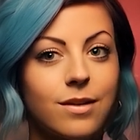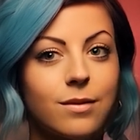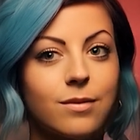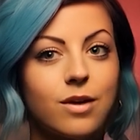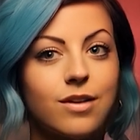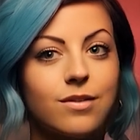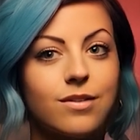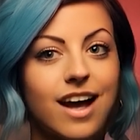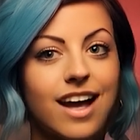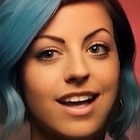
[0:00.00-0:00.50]

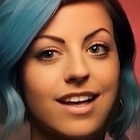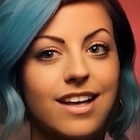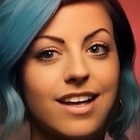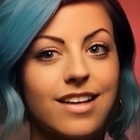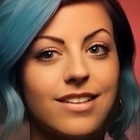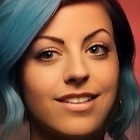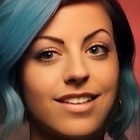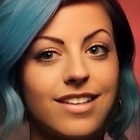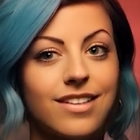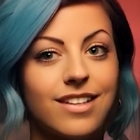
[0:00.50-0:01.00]
providing
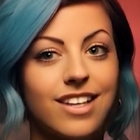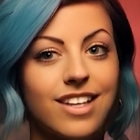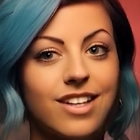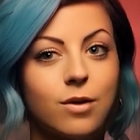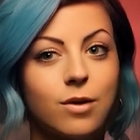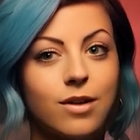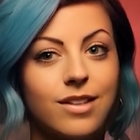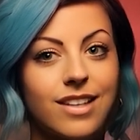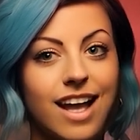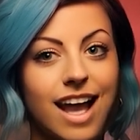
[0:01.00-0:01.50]

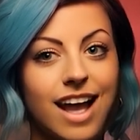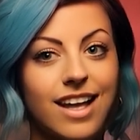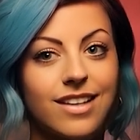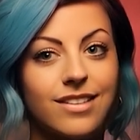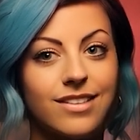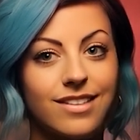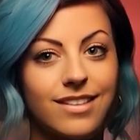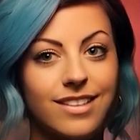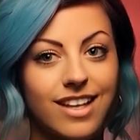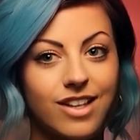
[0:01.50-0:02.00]
assistance with
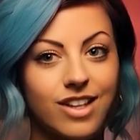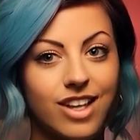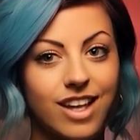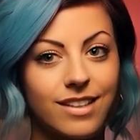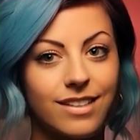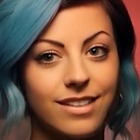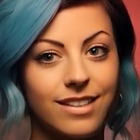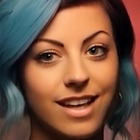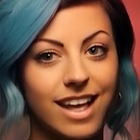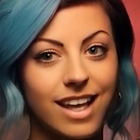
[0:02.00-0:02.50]
tasks such
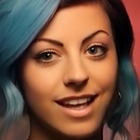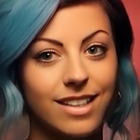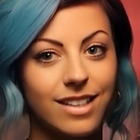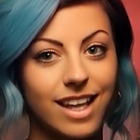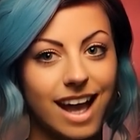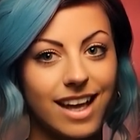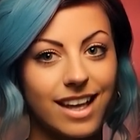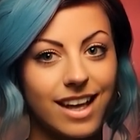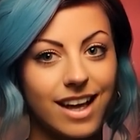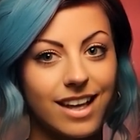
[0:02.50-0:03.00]
as
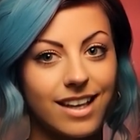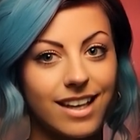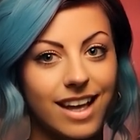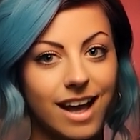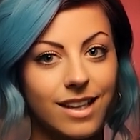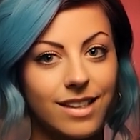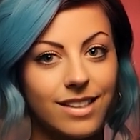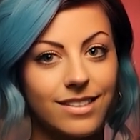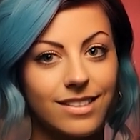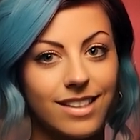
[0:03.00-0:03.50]
data
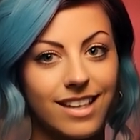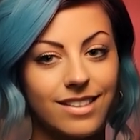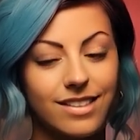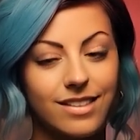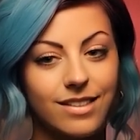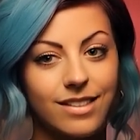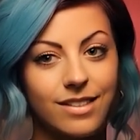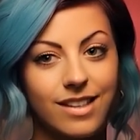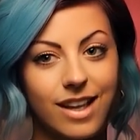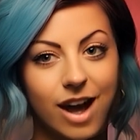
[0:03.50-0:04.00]

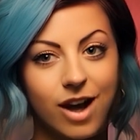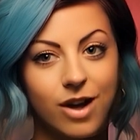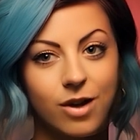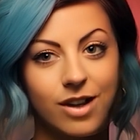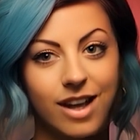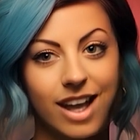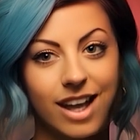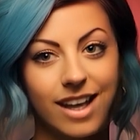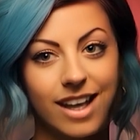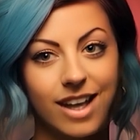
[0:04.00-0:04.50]
analysis,
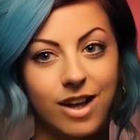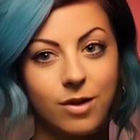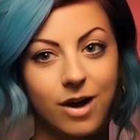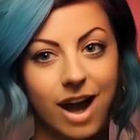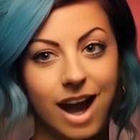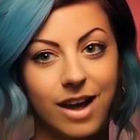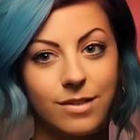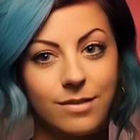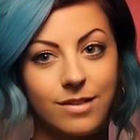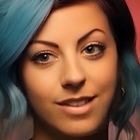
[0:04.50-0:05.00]
creating
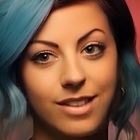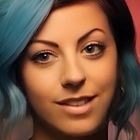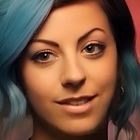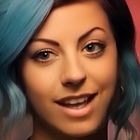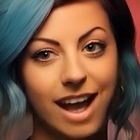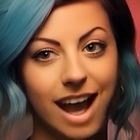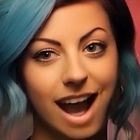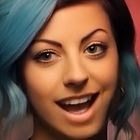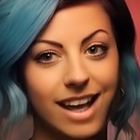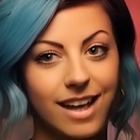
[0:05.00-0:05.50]
graphs,
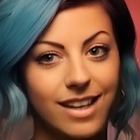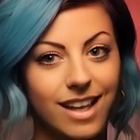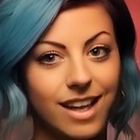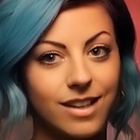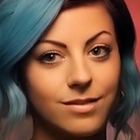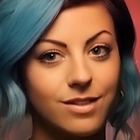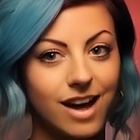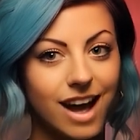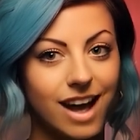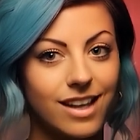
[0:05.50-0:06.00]

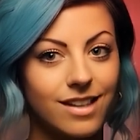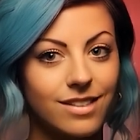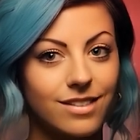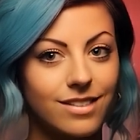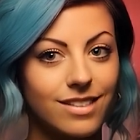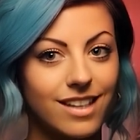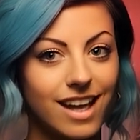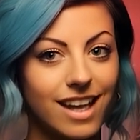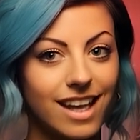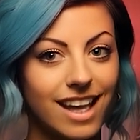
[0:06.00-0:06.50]
editing
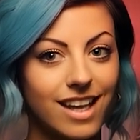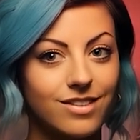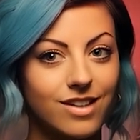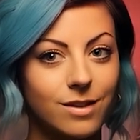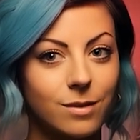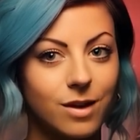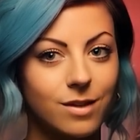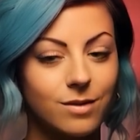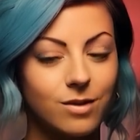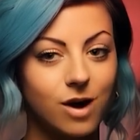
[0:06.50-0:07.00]
files, and
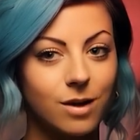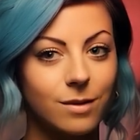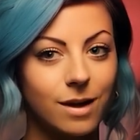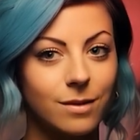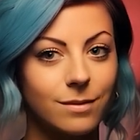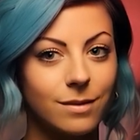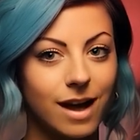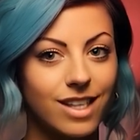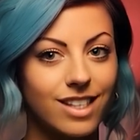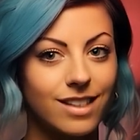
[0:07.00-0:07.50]
even
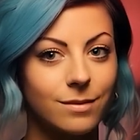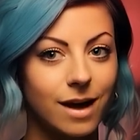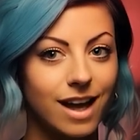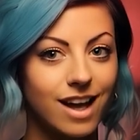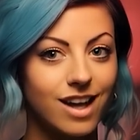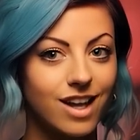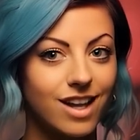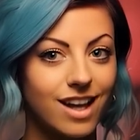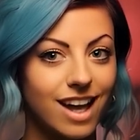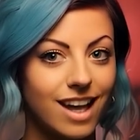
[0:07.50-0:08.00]
performing
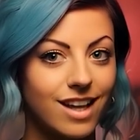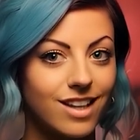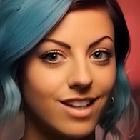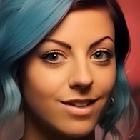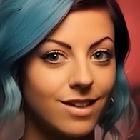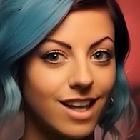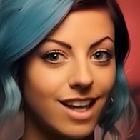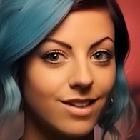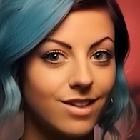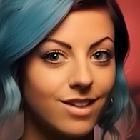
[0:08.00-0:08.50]
mathematical
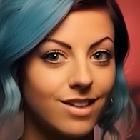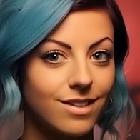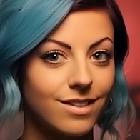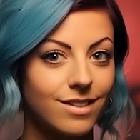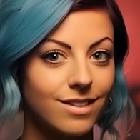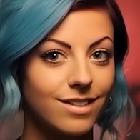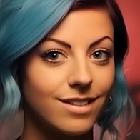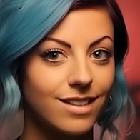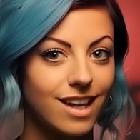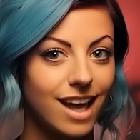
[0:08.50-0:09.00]

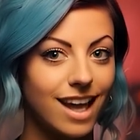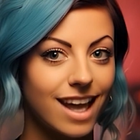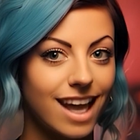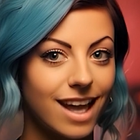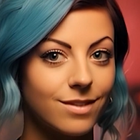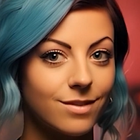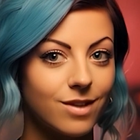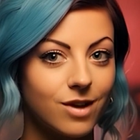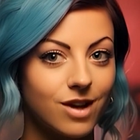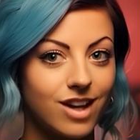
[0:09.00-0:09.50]
calculations.
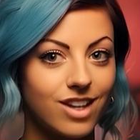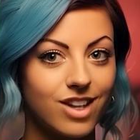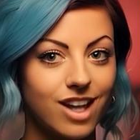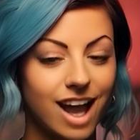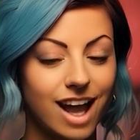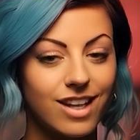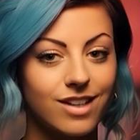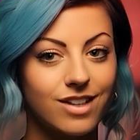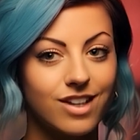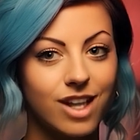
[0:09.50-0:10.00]
If you're a
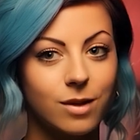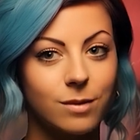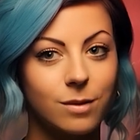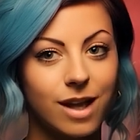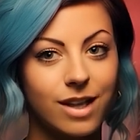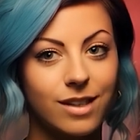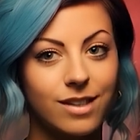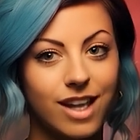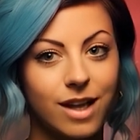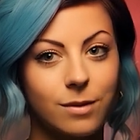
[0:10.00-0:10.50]

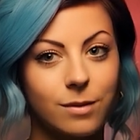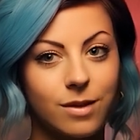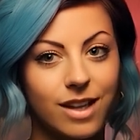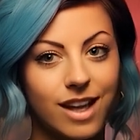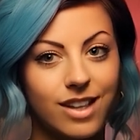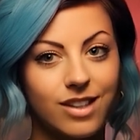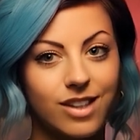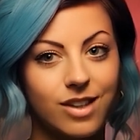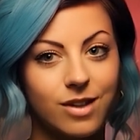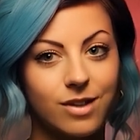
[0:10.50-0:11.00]
ChatGPT
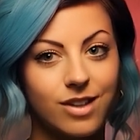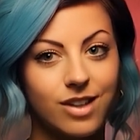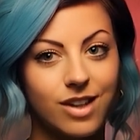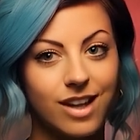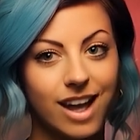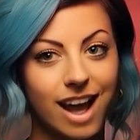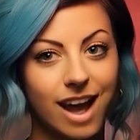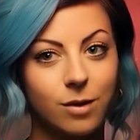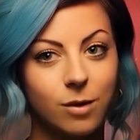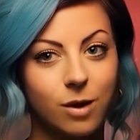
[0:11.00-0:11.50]
Plus
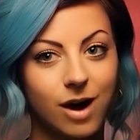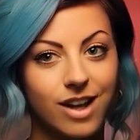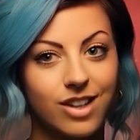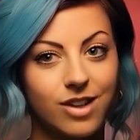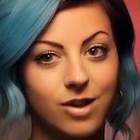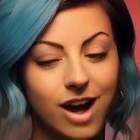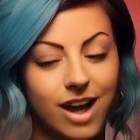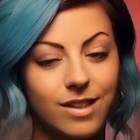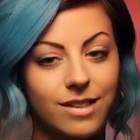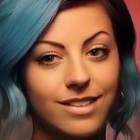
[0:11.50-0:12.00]
user and want to
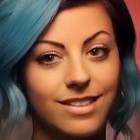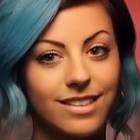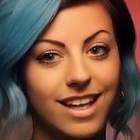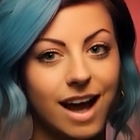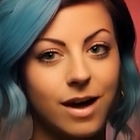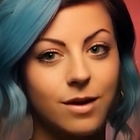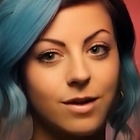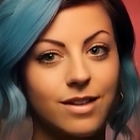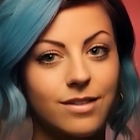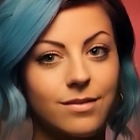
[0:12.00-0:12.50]
try this
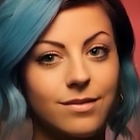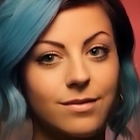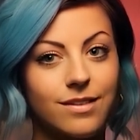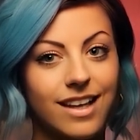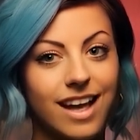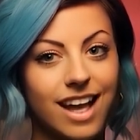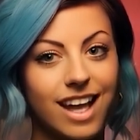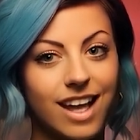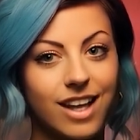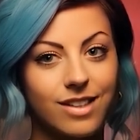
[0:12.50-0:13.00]
out,
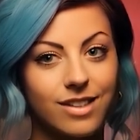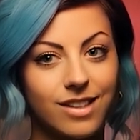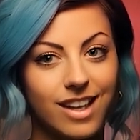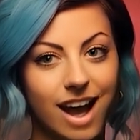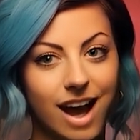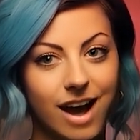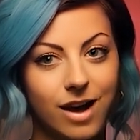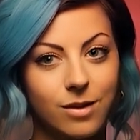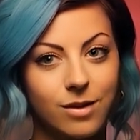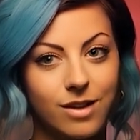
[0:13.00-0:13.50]
here's
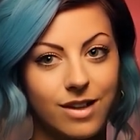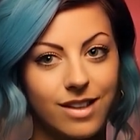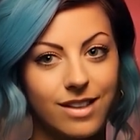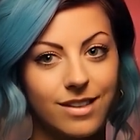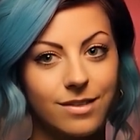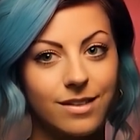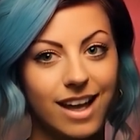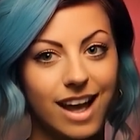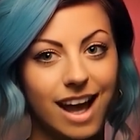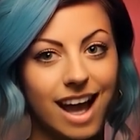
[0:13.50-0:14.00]
how.
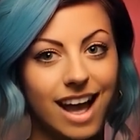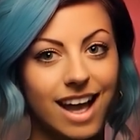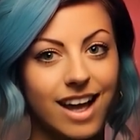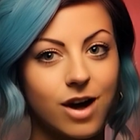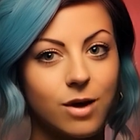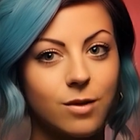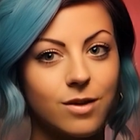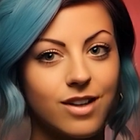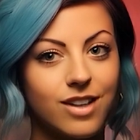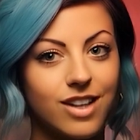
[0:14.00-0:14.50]
Head
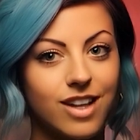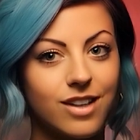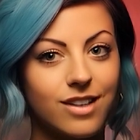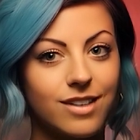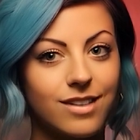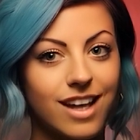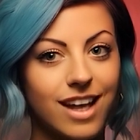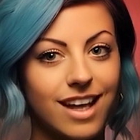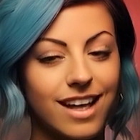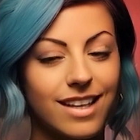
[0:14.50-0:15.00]
over to your
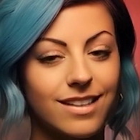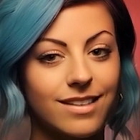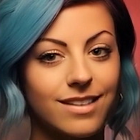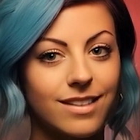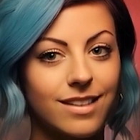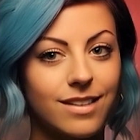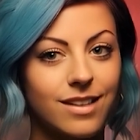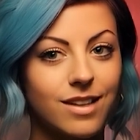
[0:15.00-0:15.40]
settings,